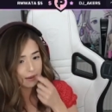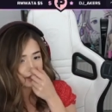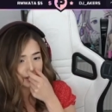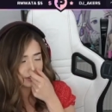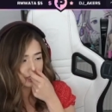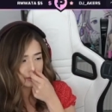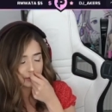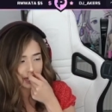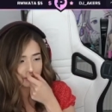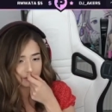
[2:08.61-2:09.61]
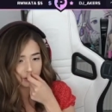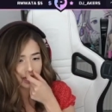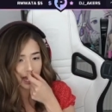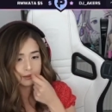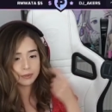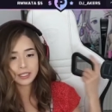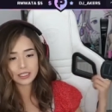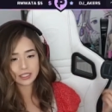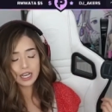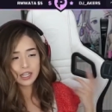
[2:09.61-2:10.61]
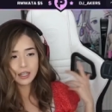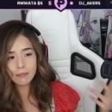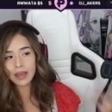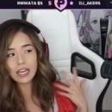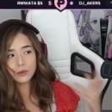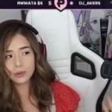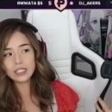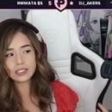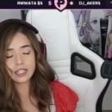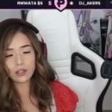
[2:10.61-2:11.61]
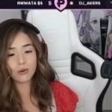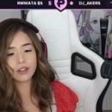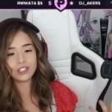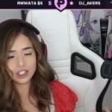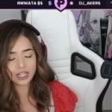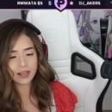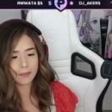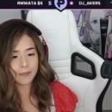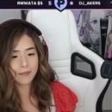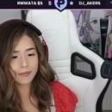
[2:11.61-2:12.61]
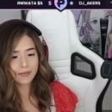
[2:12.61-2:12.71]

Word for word: I'm never gonna be able to have full abs because the main reason I go to the gym